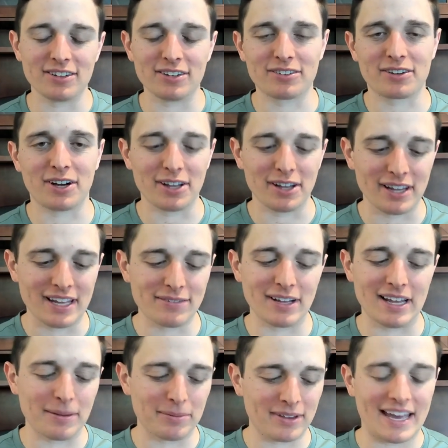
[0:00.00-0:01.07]
it is called
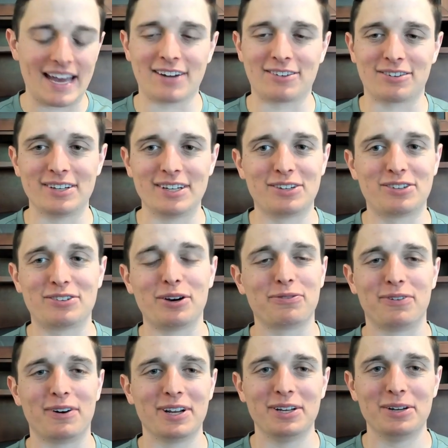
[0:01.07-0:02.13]
ElevenLabs. They actually, it's so
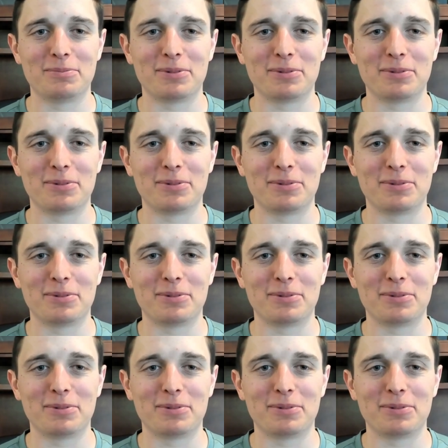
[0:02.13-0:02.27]
funny you